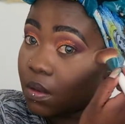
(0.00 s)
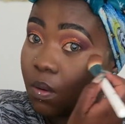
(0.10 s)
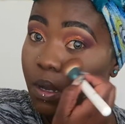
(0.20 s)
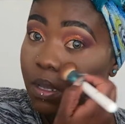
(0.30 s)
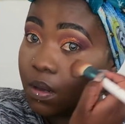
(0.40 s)

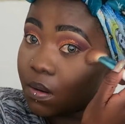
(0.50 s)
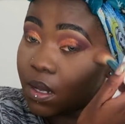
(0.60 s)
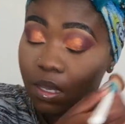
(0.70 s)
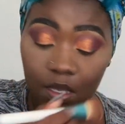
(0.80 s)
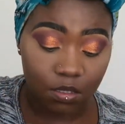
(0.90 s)
Why?
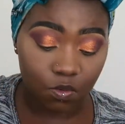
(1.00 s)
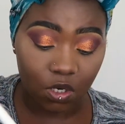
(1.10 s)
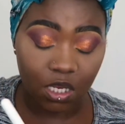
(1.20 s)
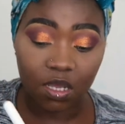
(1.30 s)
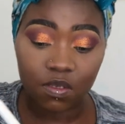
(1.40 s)
Is it
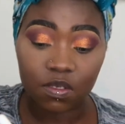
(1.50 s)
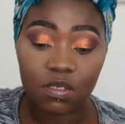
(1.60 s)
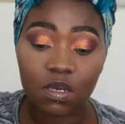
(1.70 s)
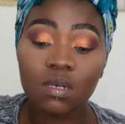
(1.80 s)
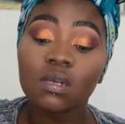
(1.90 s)
really
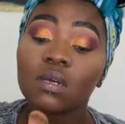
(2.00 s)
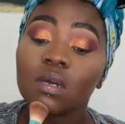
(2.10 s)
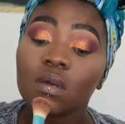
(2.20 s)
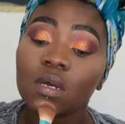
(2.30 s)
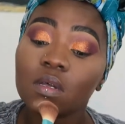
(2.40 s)
necessary?
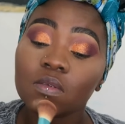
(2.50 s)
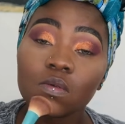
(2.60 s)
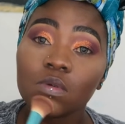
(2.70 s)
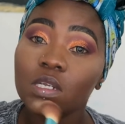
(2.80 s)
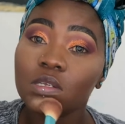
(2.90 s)

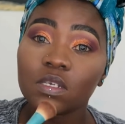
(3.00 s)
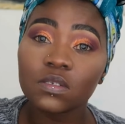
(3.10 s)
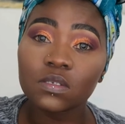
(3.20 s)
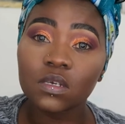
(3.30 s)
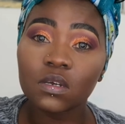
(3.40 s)
Really
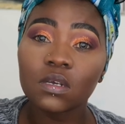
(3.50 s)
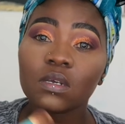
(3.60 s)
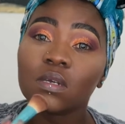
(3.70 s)
necessary?